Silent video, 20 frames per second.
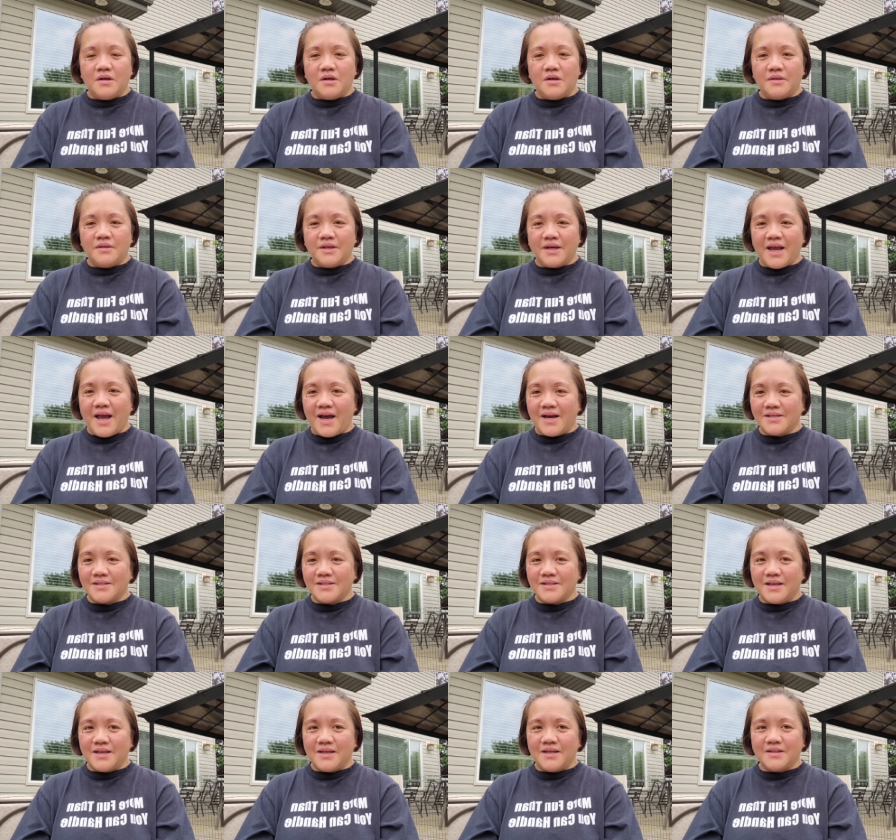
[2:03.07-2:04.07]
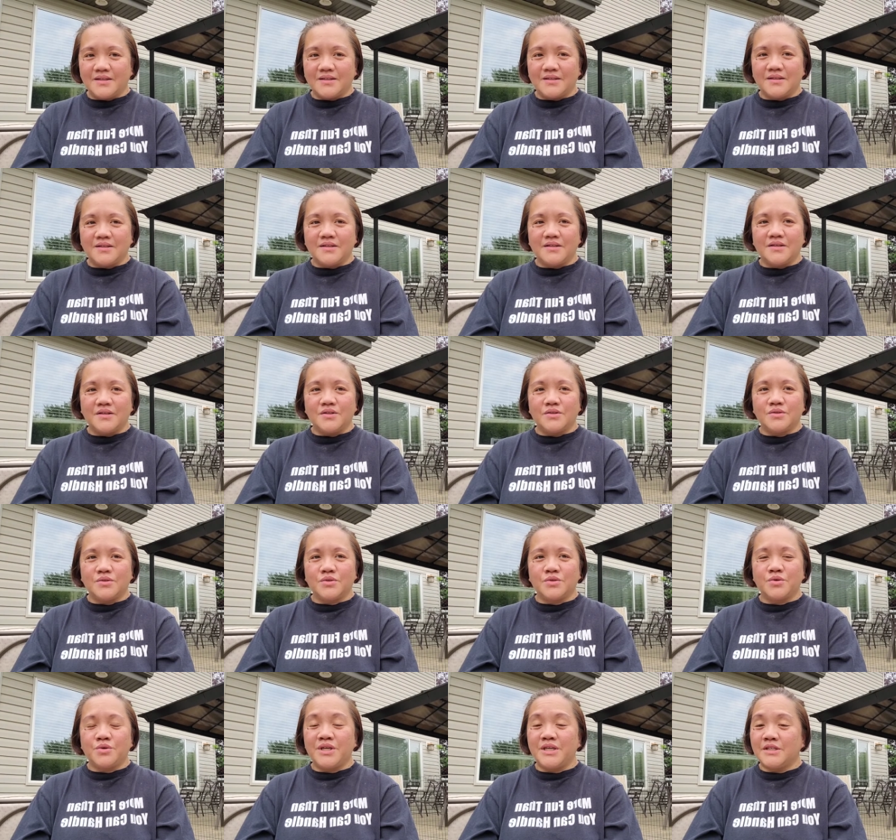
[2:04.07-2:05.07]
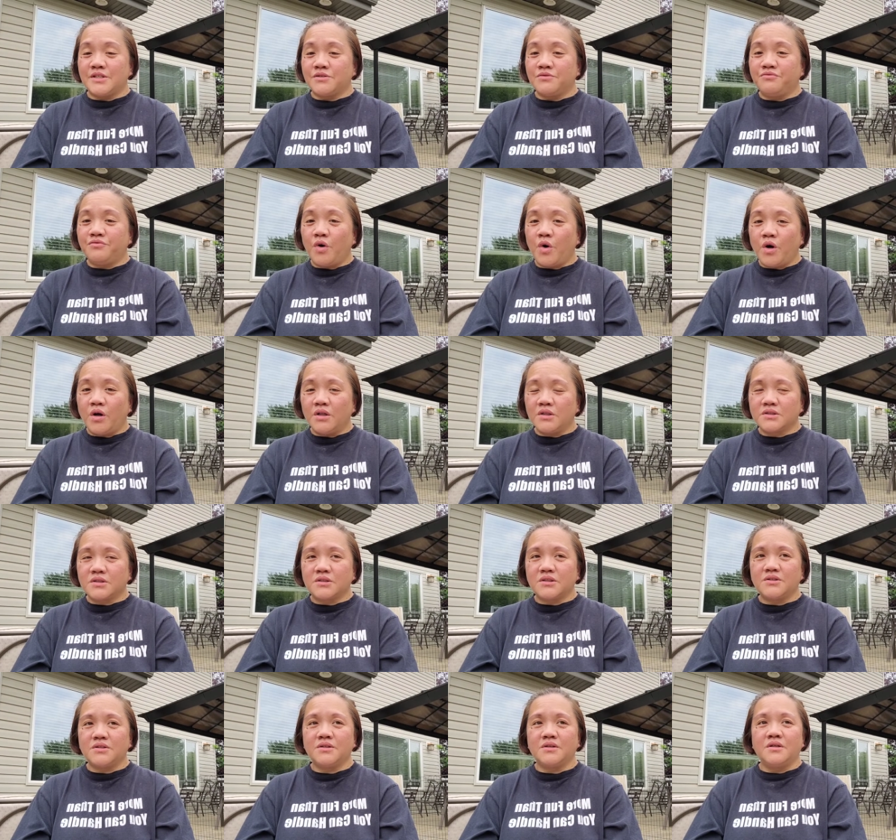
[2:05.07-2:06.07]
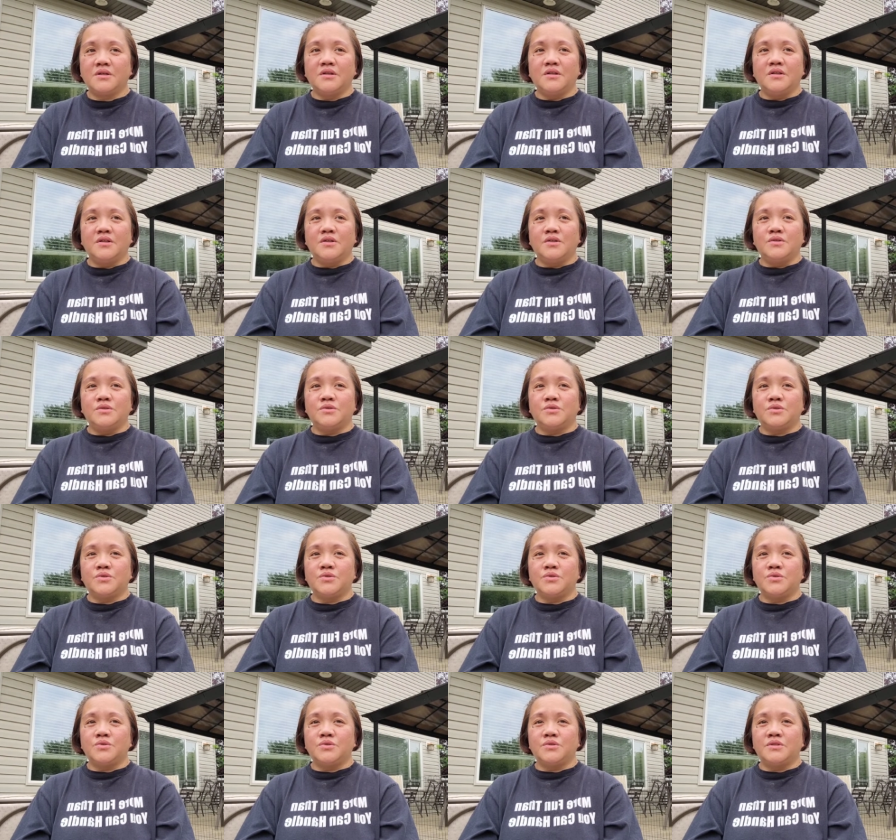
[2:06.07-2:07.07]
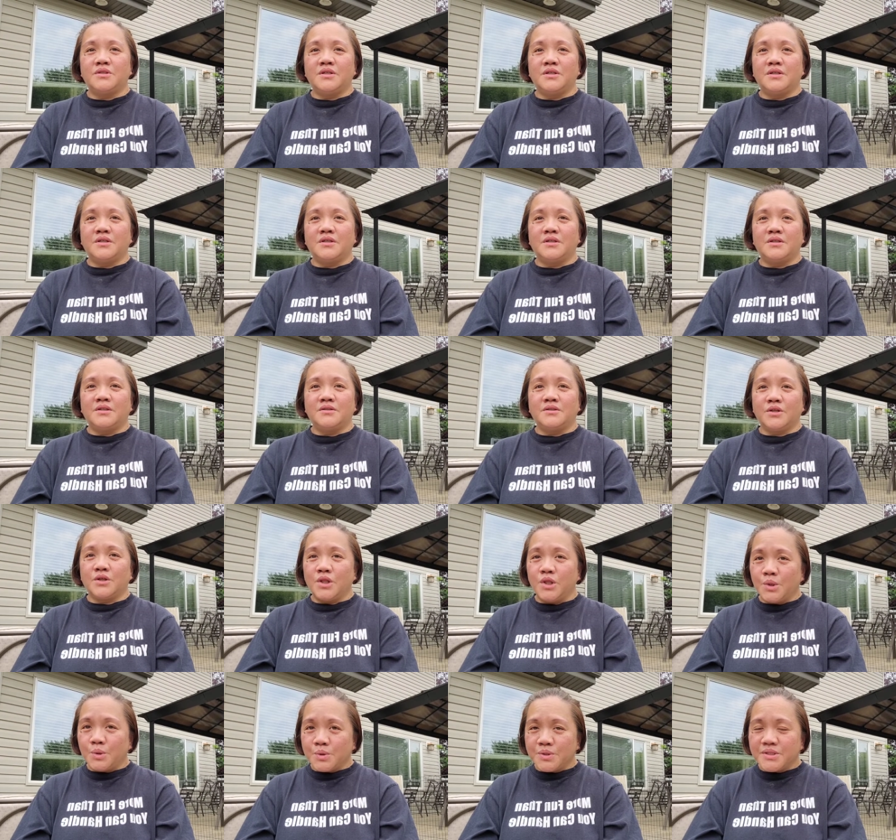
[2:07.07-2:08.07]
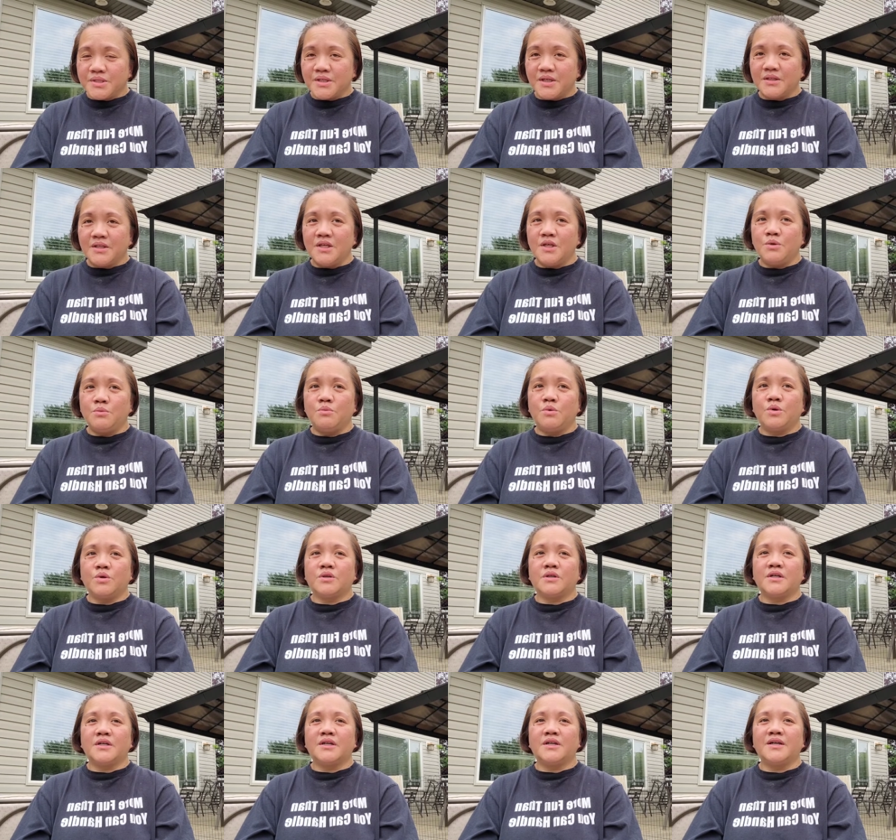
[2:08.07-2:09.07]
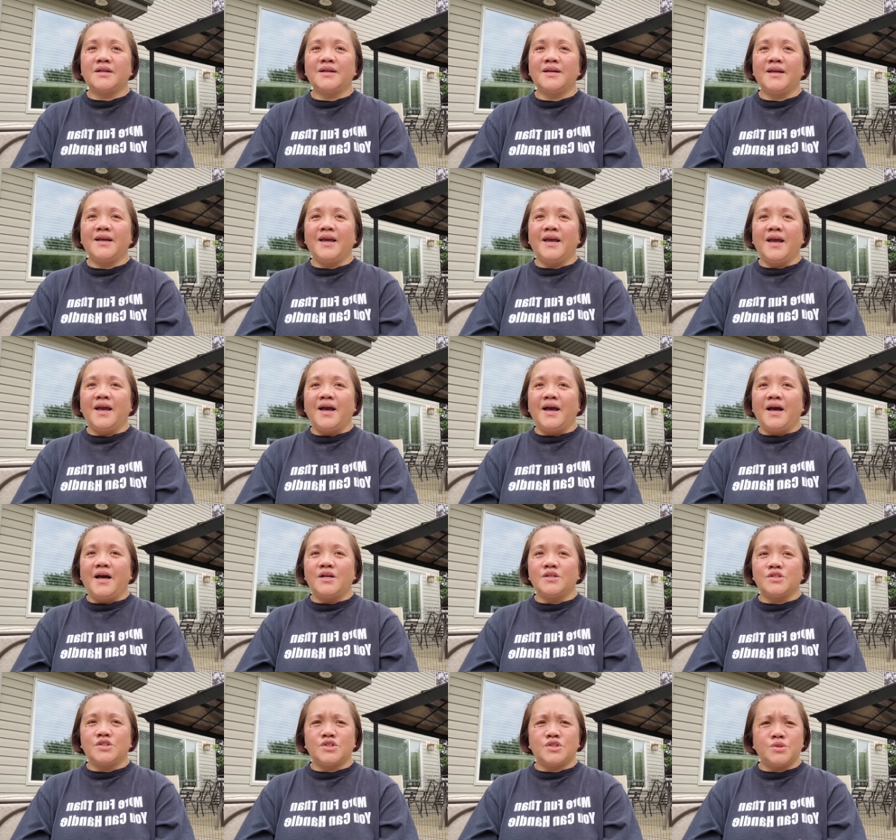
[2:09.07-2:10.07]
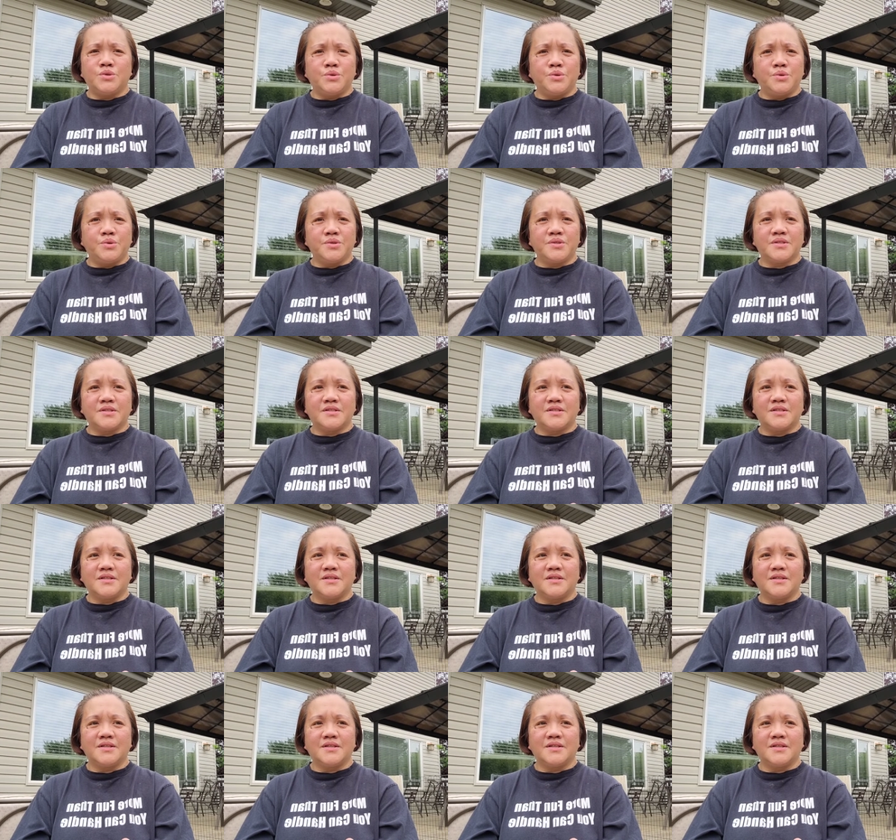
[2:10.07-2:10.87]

the casket to his vault to the, the clothes that he wore, shoes,